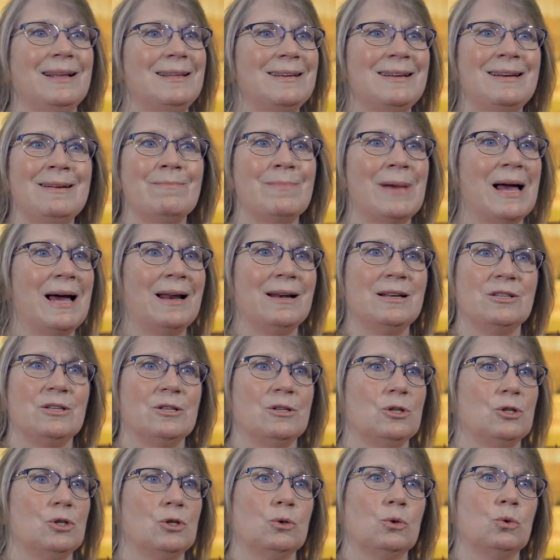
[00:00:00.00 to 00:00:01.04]
It didn't matter to
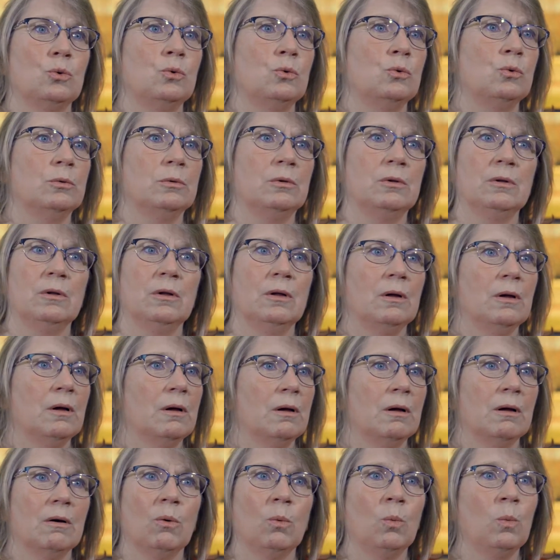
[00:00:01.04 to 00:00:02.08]
the school
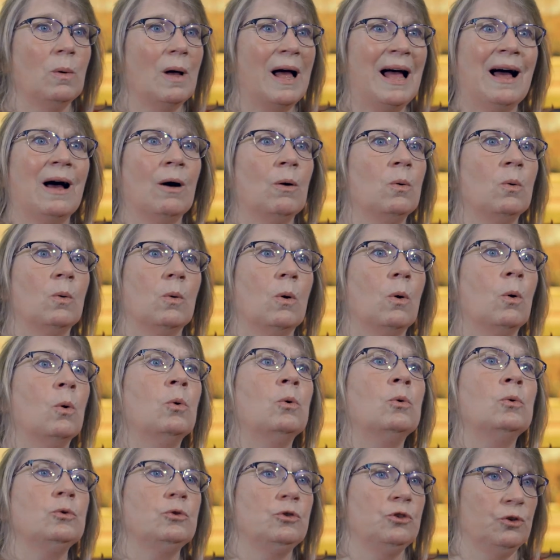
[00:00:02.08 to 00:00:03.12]
how
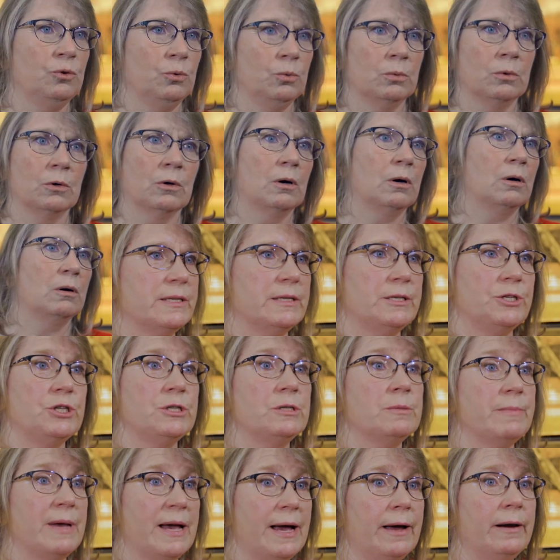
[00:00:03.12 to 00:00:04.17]
old you were. It
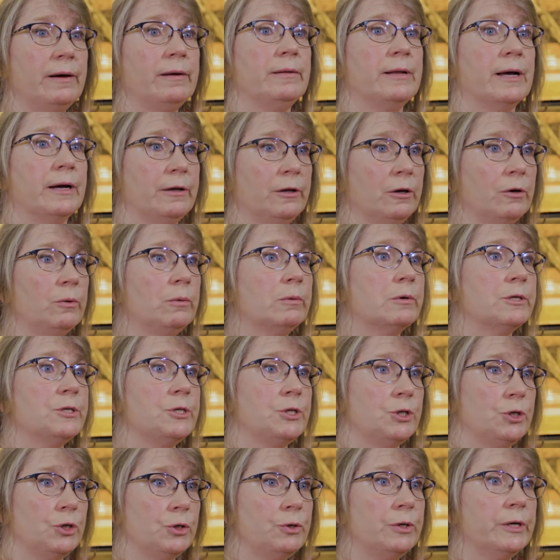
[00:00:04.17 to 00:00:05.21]
just mattered that you were a
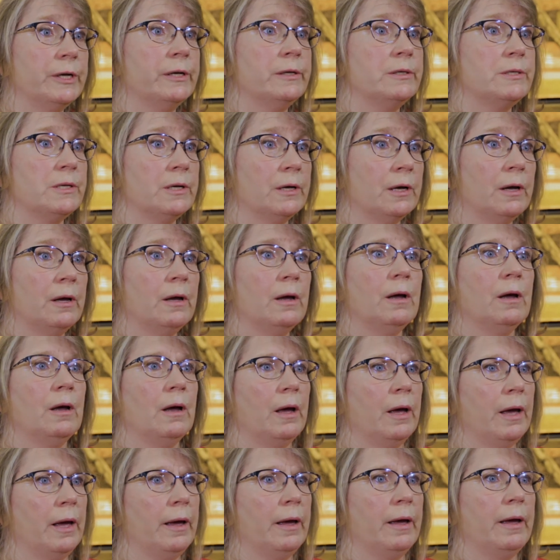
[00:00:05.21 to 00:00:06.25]
student
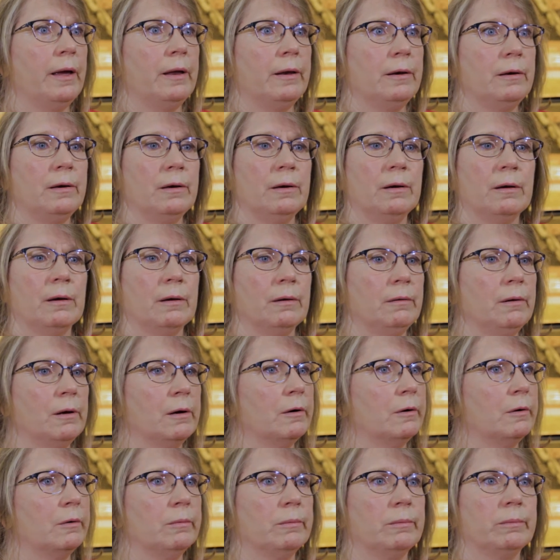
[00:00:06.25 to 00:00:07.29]
and, you
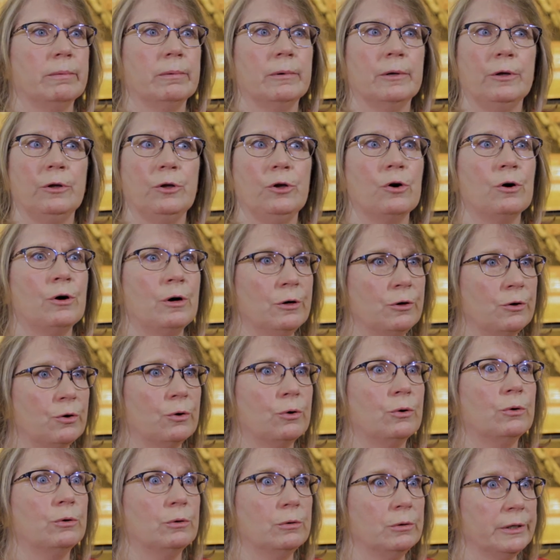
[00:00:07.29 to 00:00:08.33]
know, your
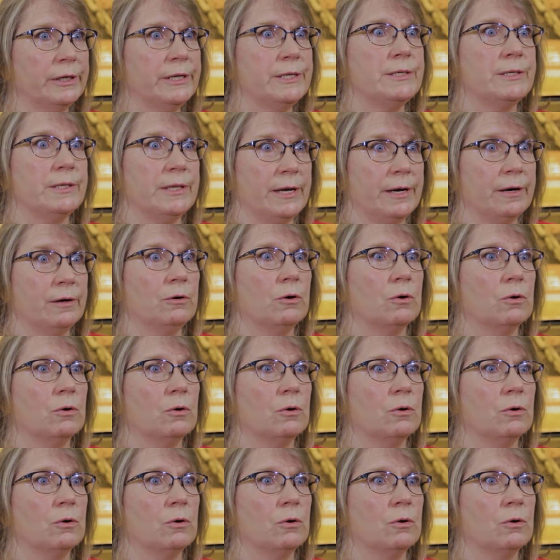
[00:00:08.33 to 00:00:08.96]
goal is their